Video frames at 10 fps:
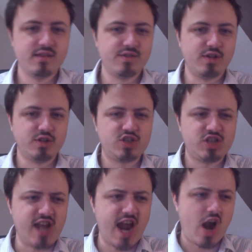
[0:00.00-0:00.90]
Those
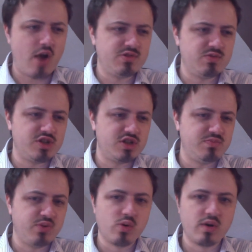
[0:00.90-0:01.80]
scarabs were just
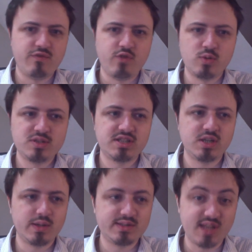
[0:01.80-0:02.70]
pouring forward still.
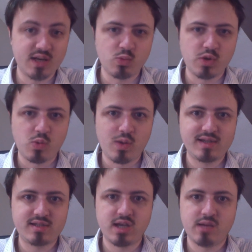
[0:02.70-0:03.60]
I didn't want to
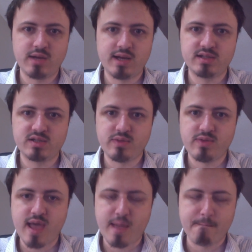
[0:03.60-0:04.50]
waste Terminators on
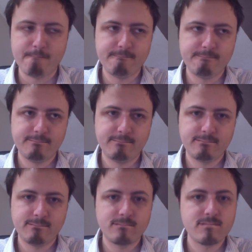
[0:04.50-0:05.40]
them,
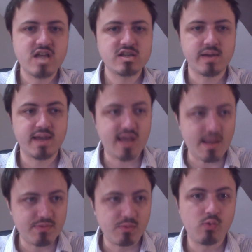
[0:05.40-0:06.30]
so I
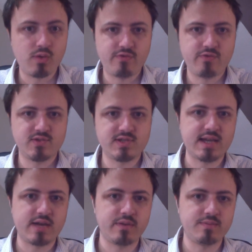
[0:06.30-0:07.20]
kept them away from the
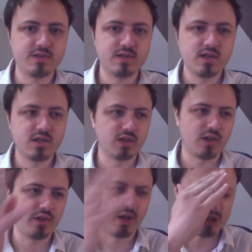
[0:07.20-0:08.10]
scarabs,
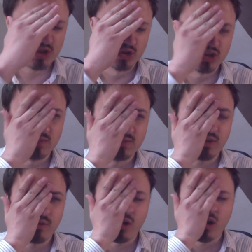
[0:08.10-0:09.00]
because I just looked at them and I
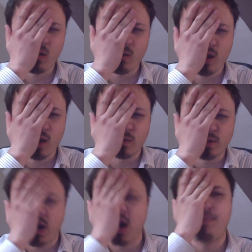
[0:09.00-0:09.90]
thought, oh no,
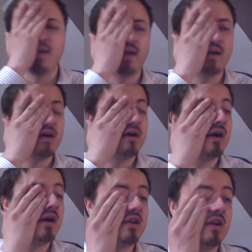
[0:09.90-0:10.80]
tar pit,
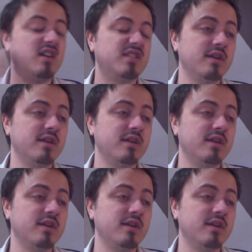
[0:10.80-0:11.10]
oh god.